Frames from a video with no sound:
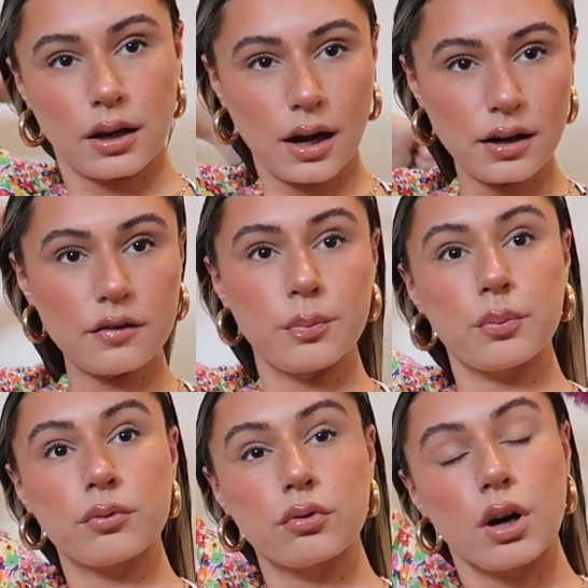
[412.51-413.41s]
kind of
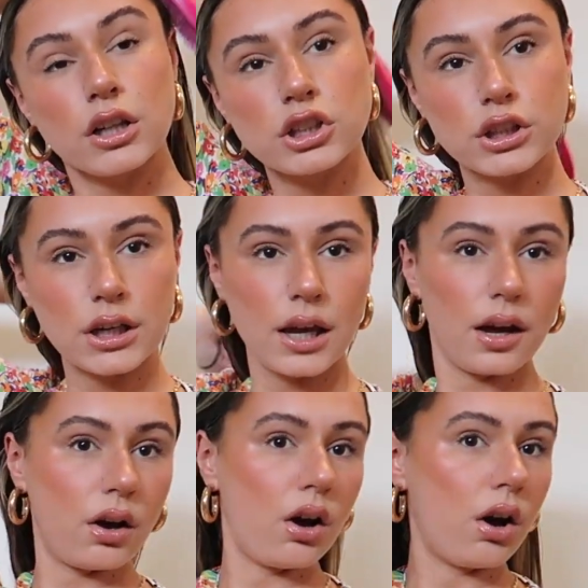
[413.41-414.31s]
brushing
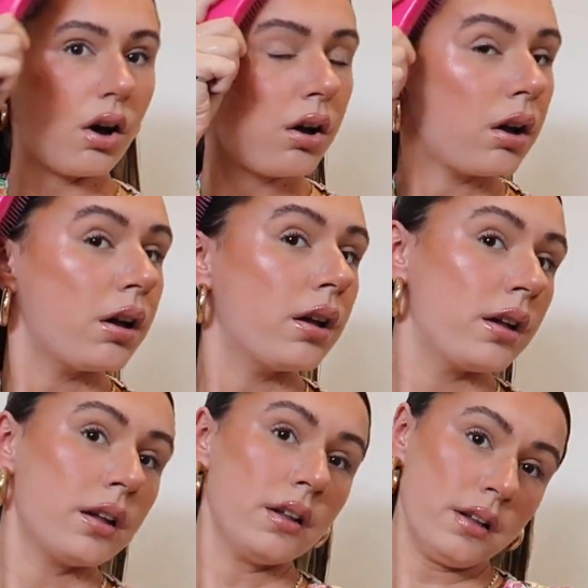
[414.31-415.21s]
it all
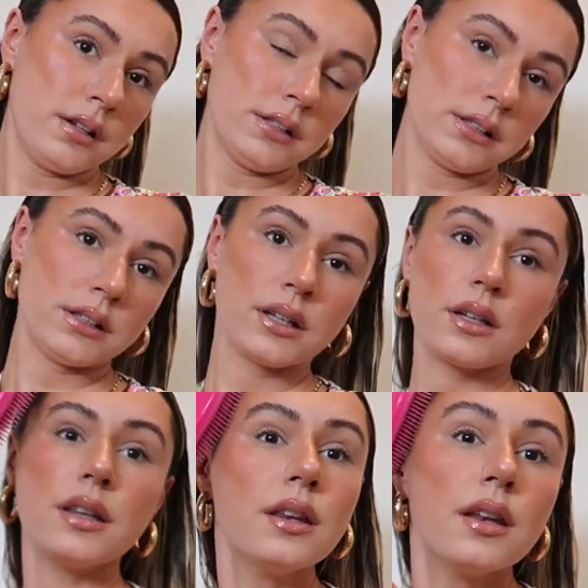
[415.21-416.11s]

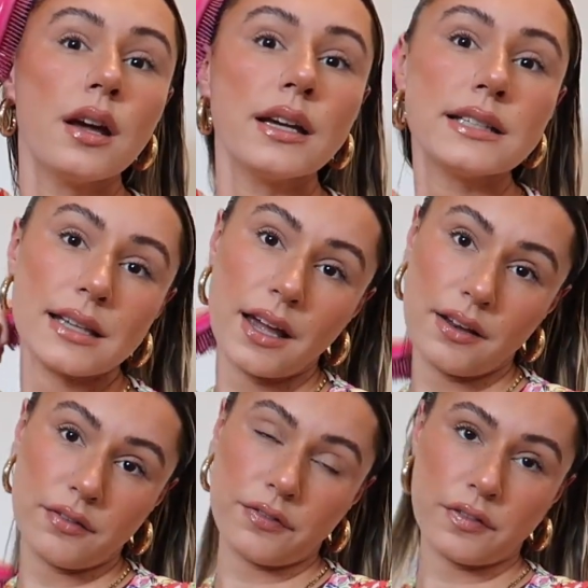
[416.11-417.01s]
nice
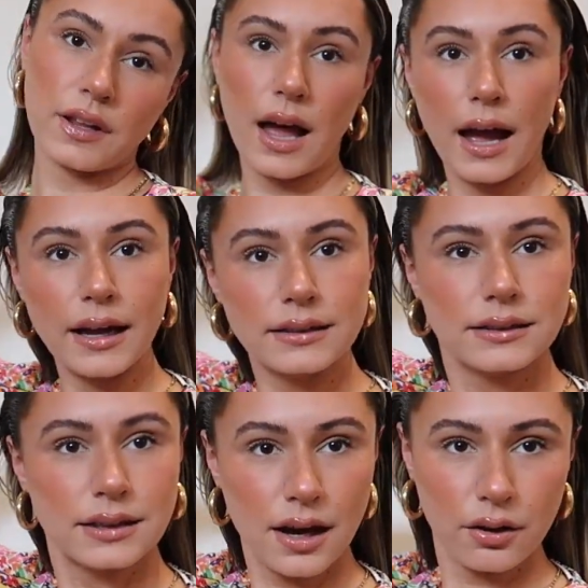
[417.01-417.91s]
and flat
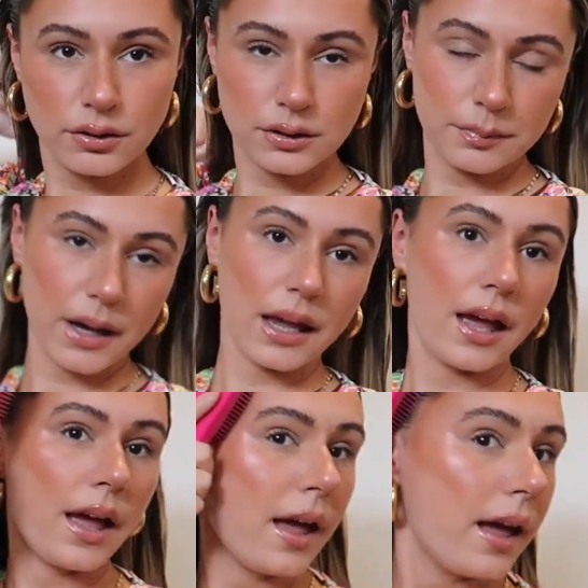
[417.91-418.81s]
down to my
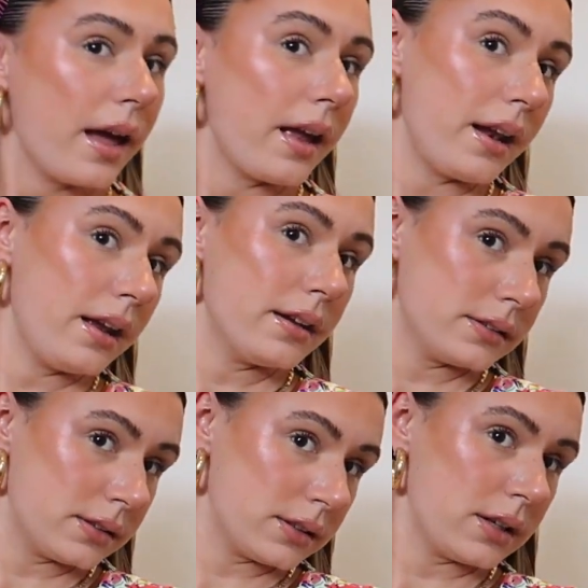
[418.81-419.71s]
head
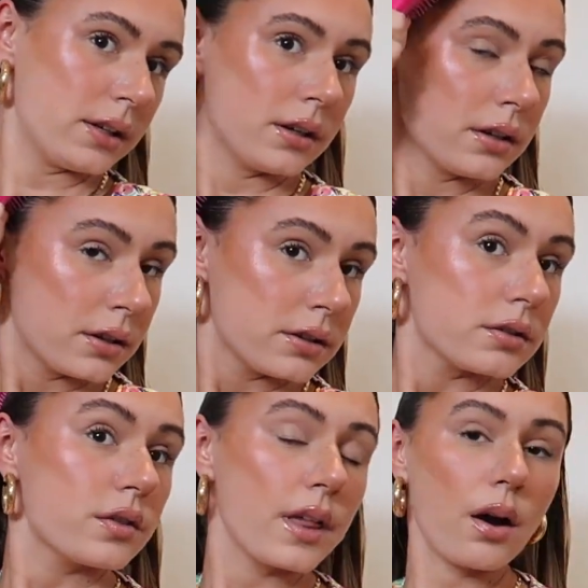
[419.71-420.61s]

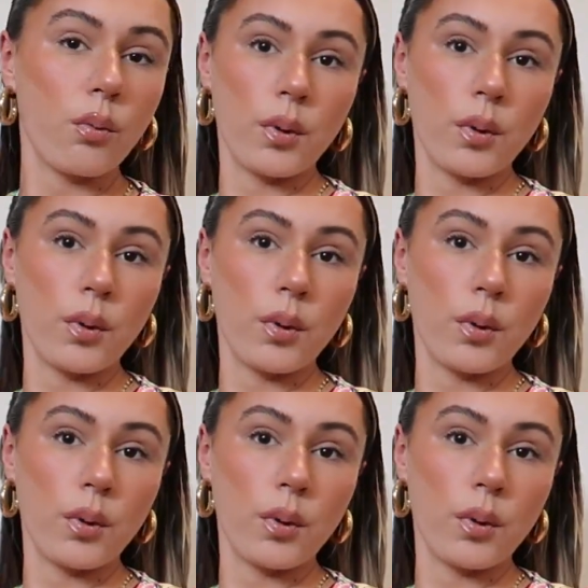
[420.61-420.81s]
so that